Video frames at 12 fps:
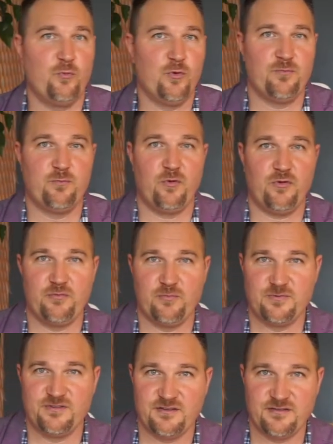with both
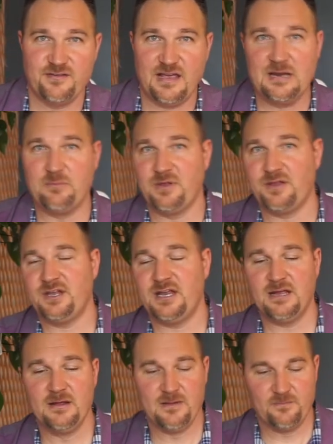
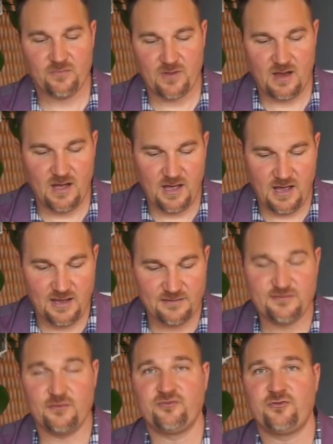sustainability and
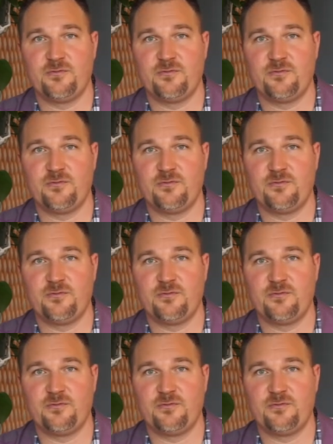social